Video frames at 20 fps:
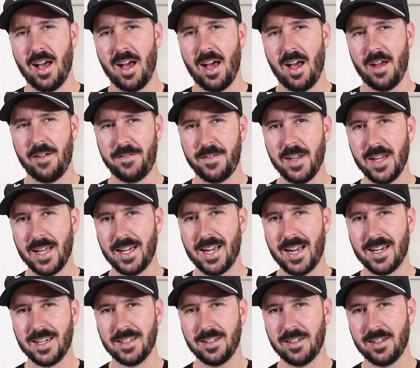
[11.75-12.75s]
I feel like I
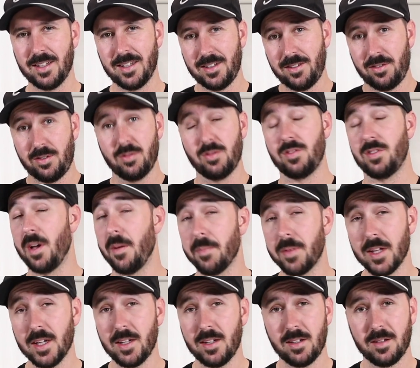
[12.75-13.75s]
need to at least do
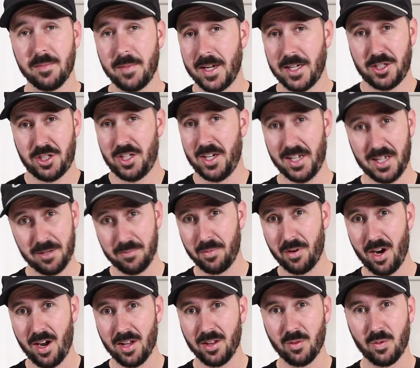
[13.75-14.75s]
something, make chicken
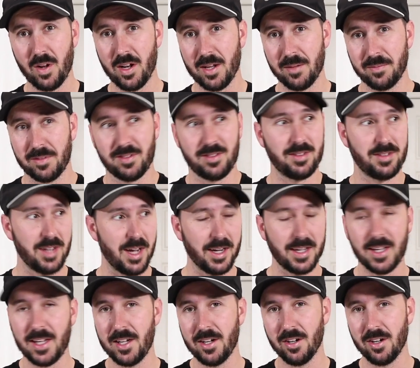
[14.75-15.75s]
broth while I'm stuck
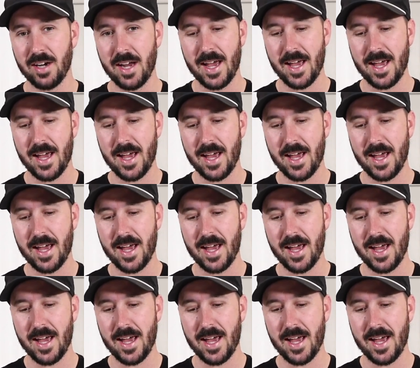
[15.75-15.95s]
here.